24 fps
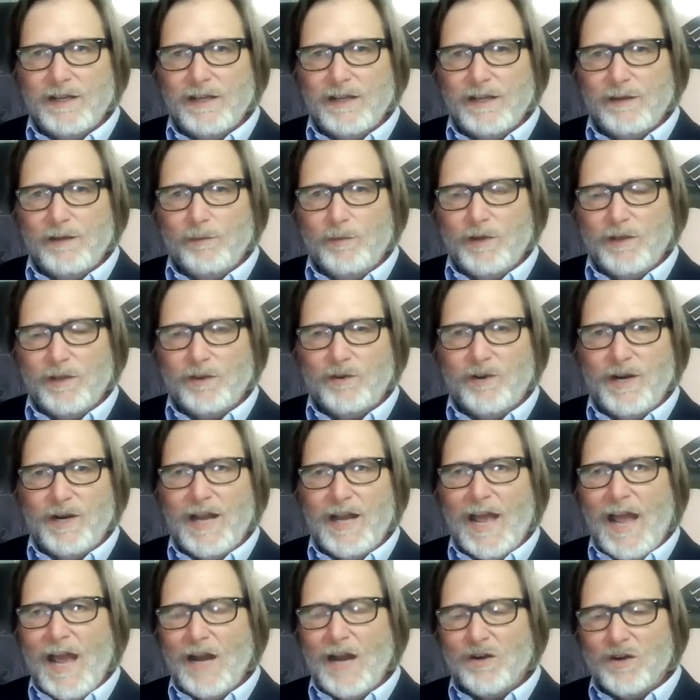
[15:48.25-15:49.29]
with great
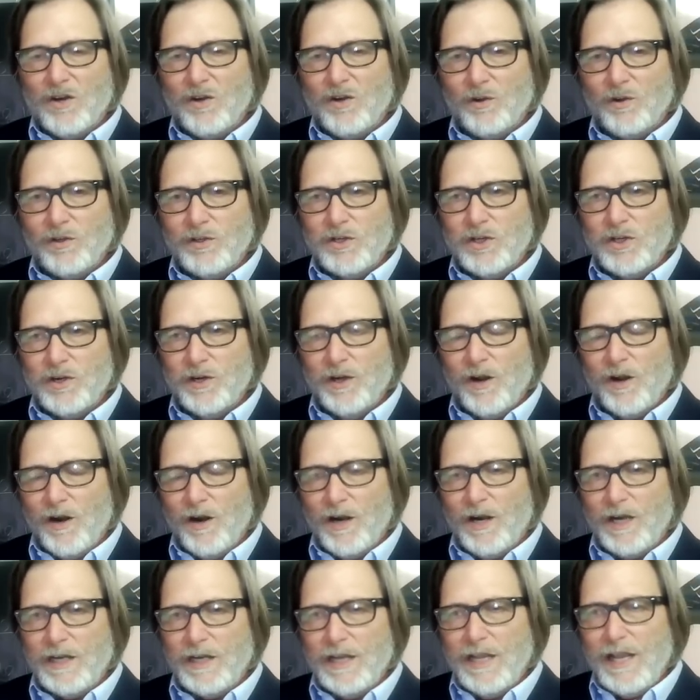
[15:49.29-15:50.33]
agriculture and
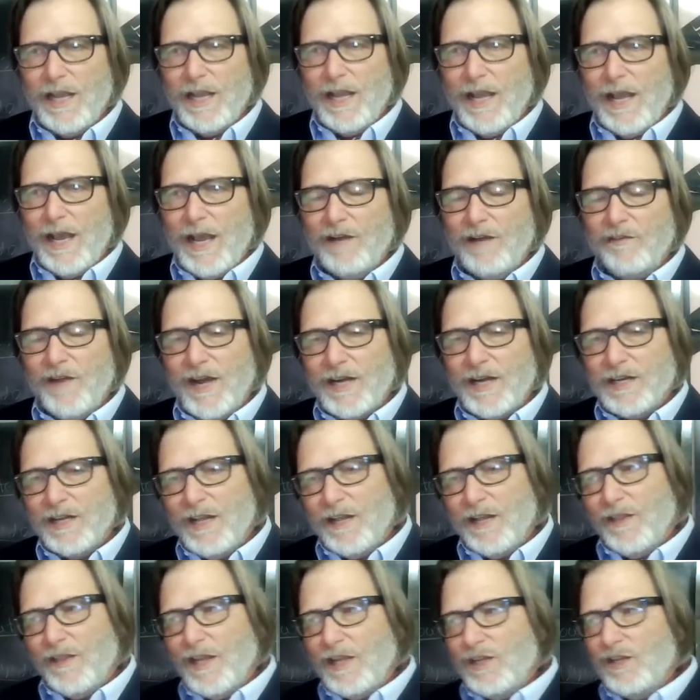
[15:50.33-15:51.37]
art. And in fact,
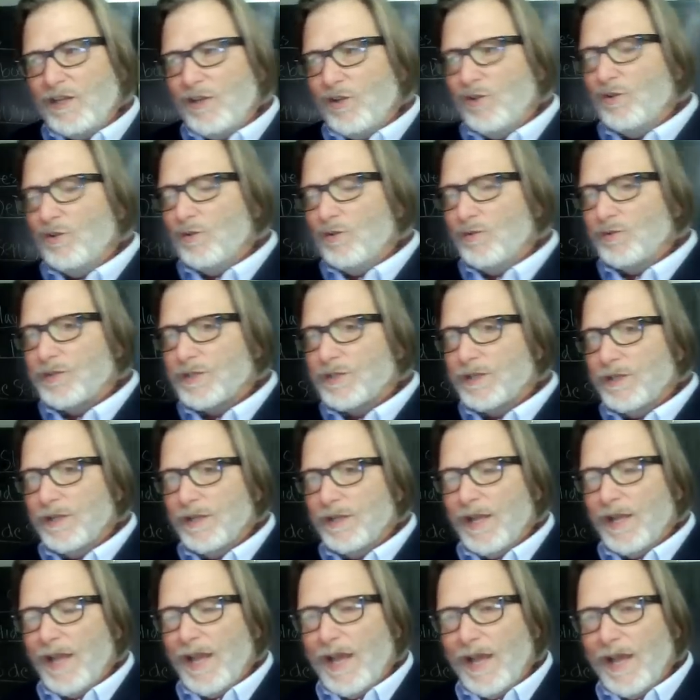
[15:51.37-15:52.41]
they used
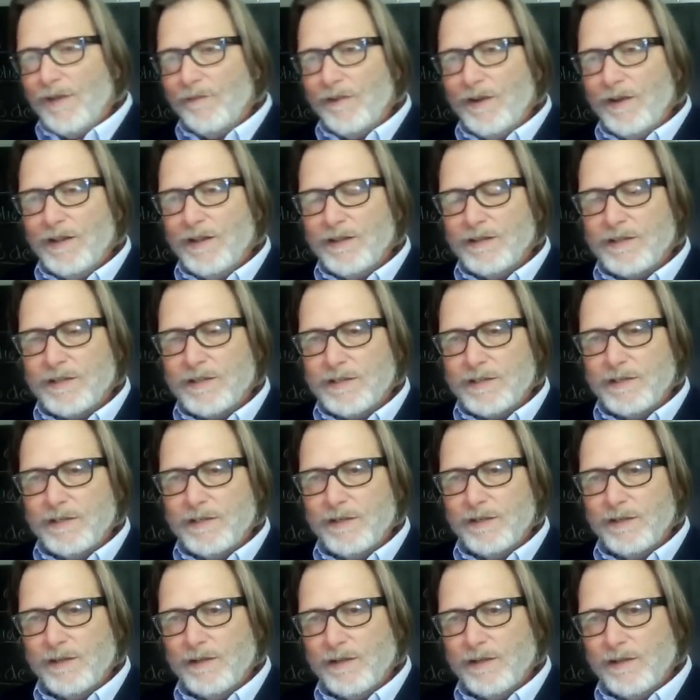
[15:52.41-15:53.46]
evidence.
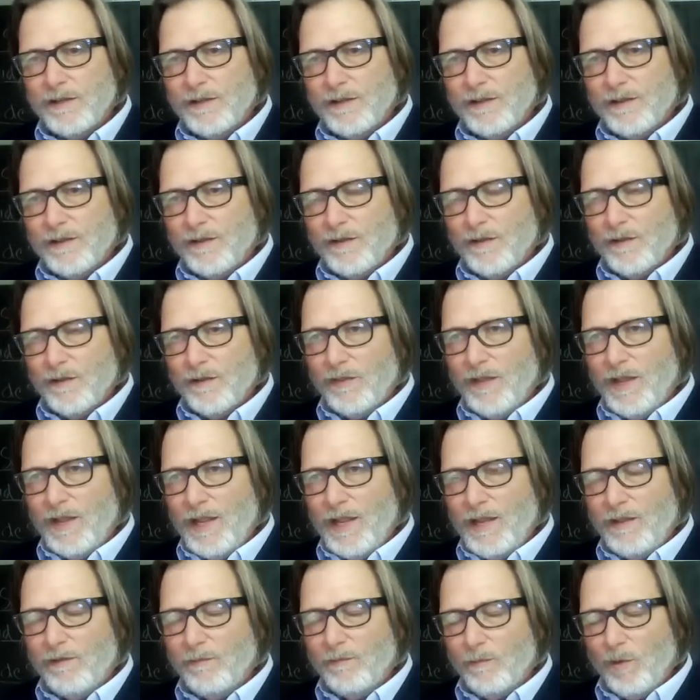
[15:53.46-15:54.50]

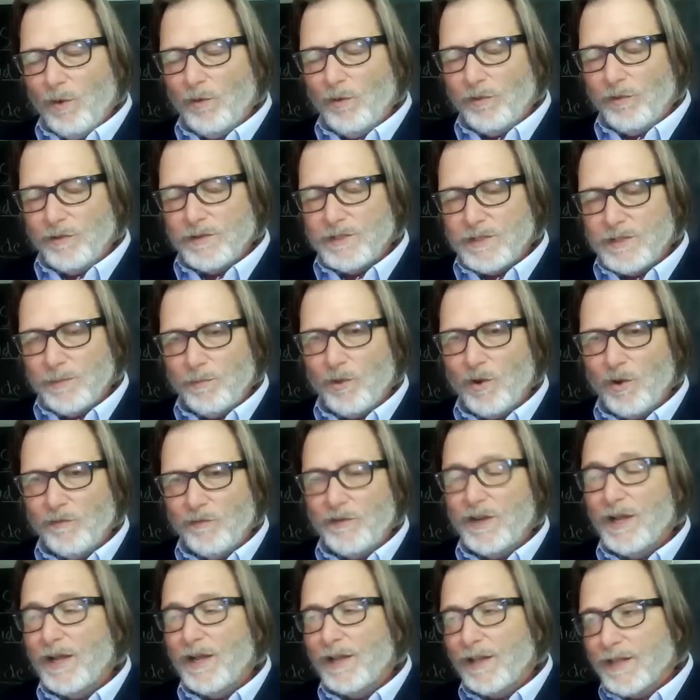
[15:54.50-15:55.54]
Both
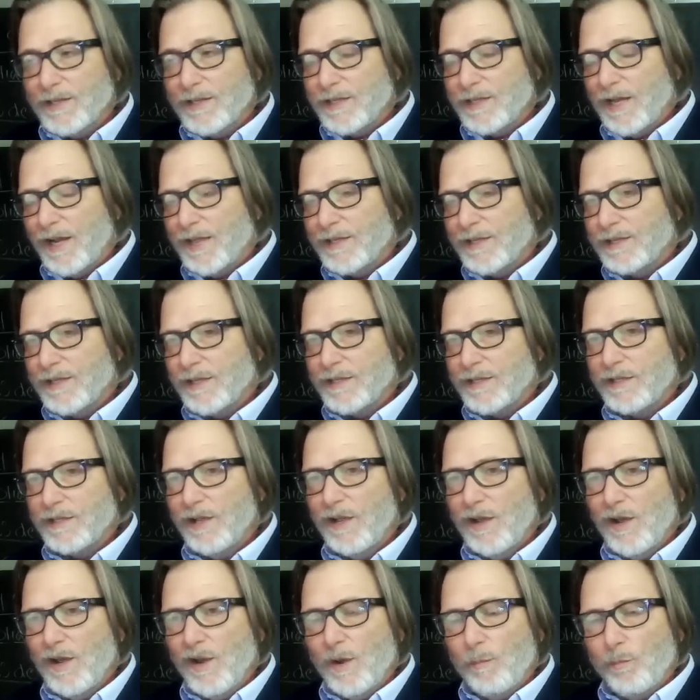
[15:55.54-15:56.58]
Sepulveda and Las Casas
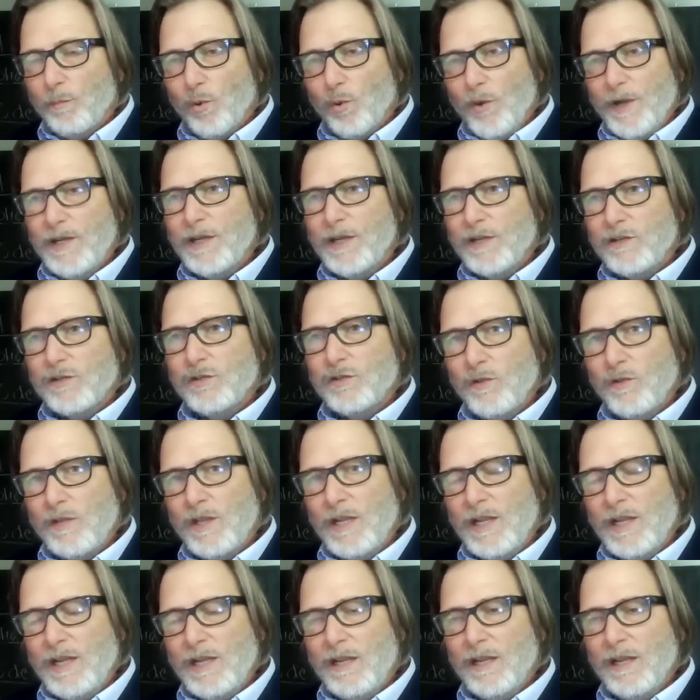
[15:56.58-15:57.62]
pointed to
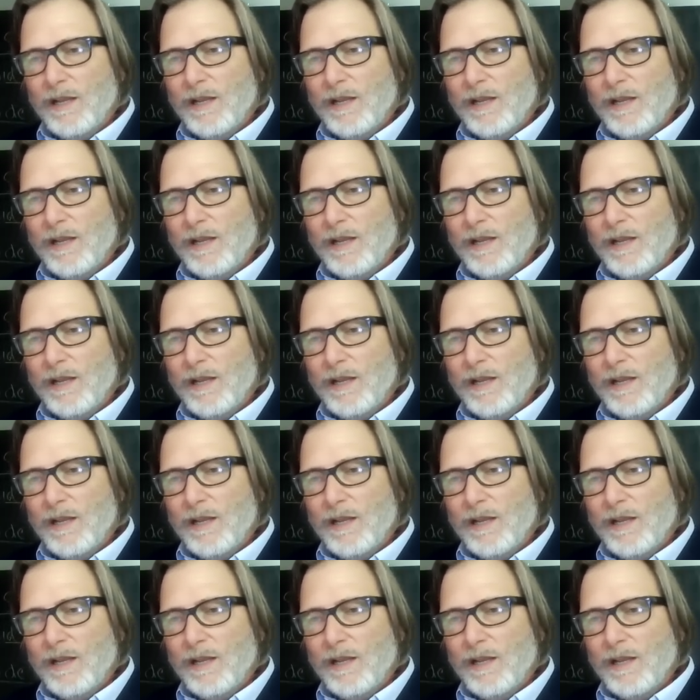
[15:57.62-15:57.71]
the